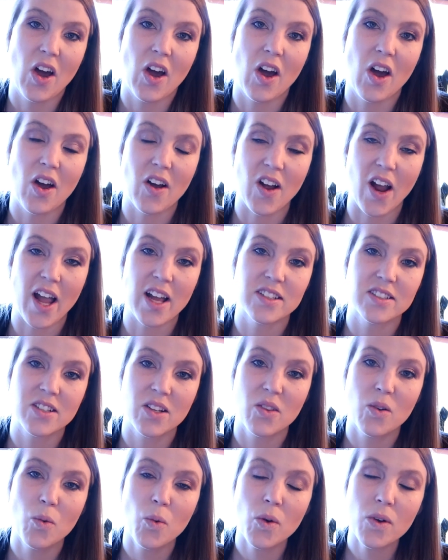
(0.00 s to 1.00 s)
All right,
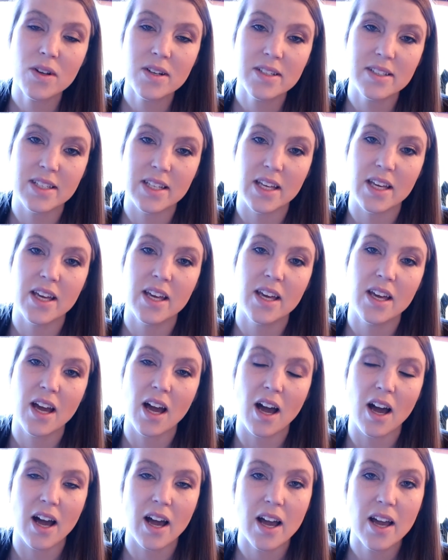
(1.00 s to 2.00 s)
so the warranty
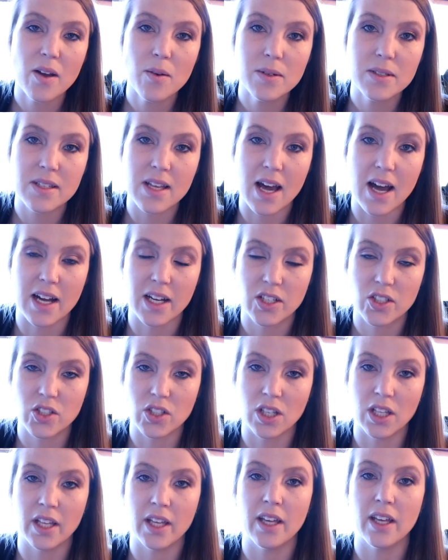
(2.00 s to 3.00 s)
I was
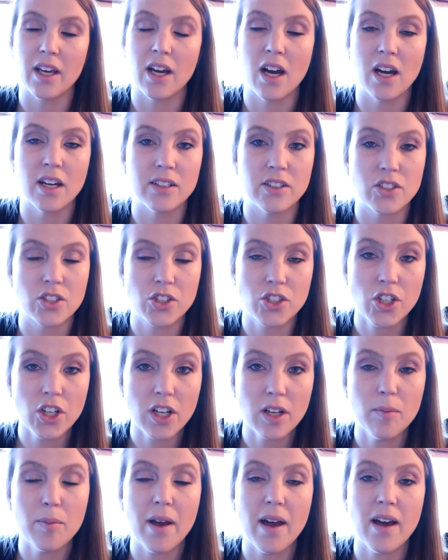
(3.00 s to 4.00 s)
actually
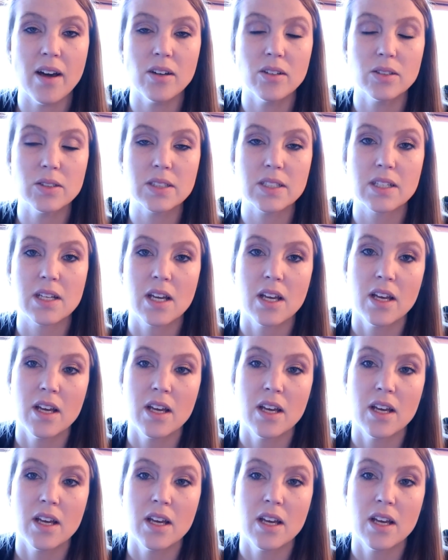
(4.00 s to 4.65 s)
unsure about.